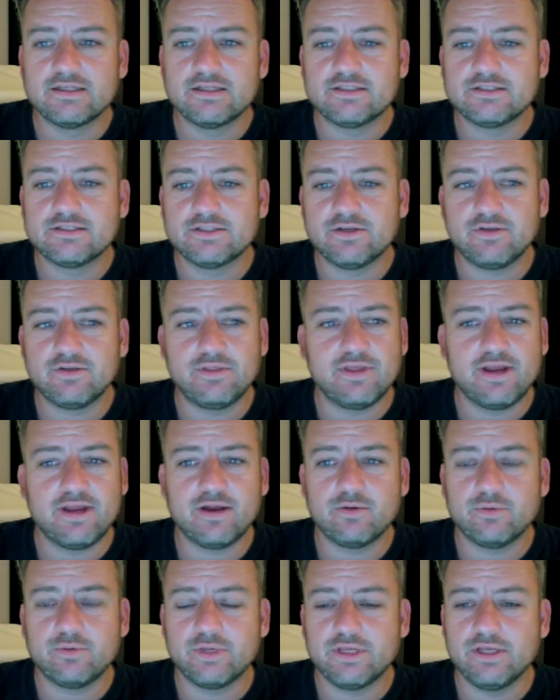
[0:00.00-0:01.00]
So there
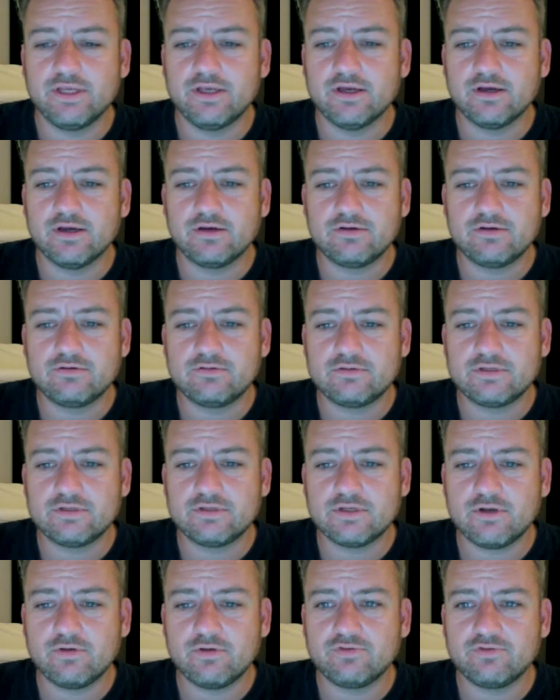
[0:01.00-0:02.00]
we go.
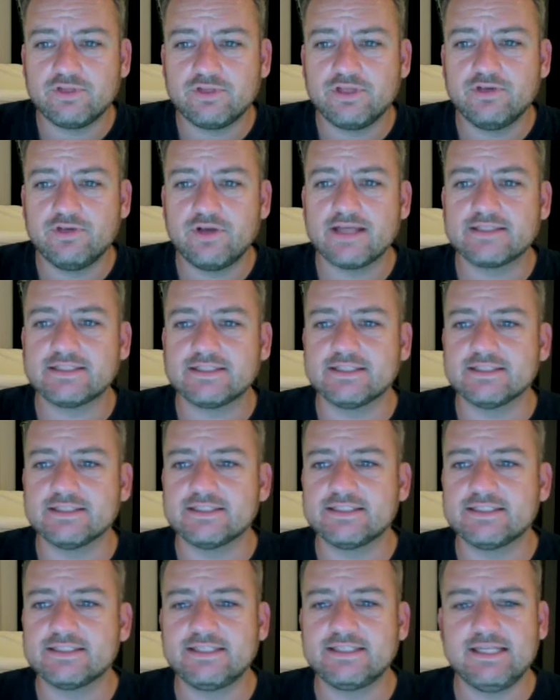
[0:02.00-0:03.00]
Hopefully you guys can
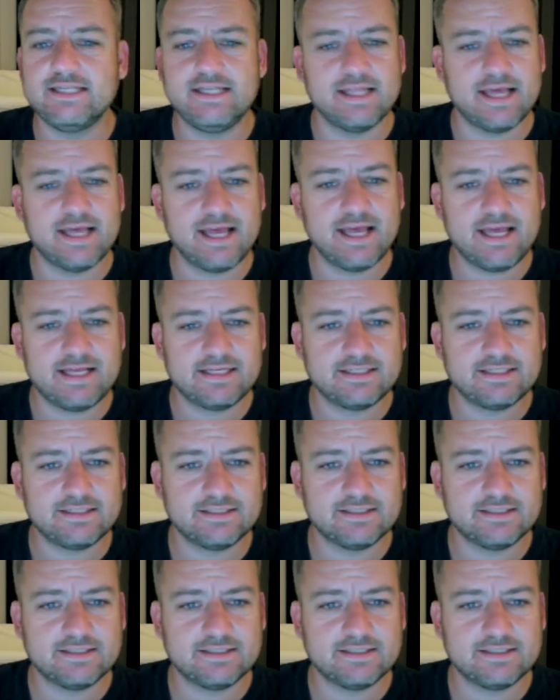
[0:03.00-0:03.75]
see that.